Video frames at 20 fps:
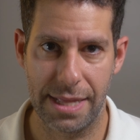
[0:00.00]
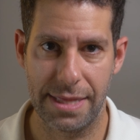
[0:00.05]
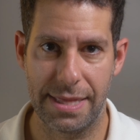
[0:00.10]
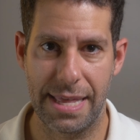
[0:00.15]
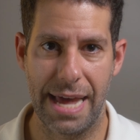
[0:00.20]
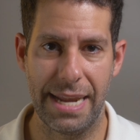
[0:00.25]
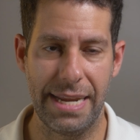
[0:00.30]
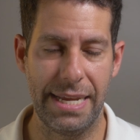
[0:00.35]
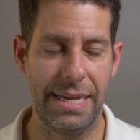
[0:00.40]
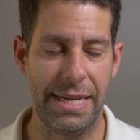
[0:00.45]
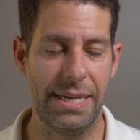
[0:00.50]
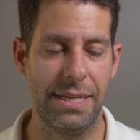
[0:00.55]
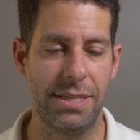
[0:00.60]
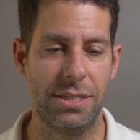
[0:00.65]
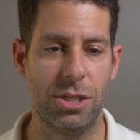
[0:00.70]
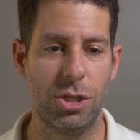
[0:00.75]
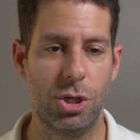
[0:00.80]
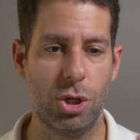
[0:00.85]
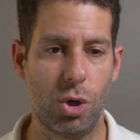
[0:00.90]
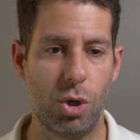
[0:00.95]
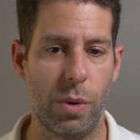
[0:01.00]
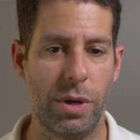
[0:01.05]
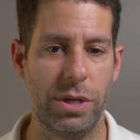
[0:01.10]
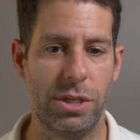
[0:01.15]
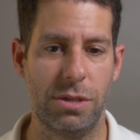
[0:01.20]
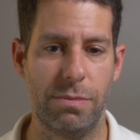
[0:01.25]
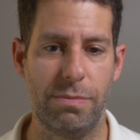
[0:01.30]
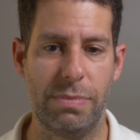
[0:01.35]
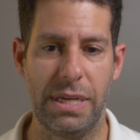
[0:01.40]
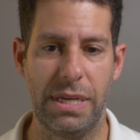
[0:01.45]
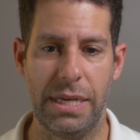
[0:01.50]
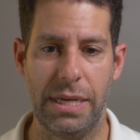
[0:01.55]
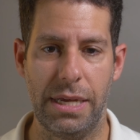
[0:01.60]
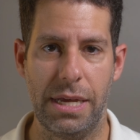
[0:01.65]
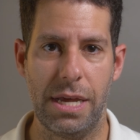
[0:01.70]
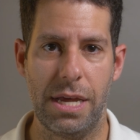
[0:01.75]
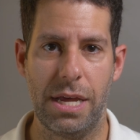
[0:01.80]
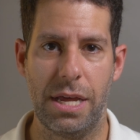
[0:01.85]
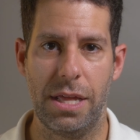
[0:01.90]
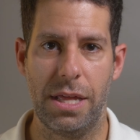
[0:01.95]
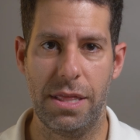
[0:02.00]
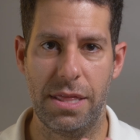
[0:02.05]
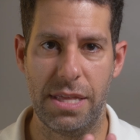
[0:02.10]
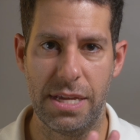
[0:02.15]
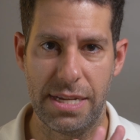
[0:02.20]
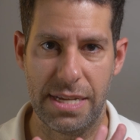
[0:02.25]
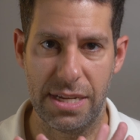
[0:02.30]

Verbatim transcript: That is going to be the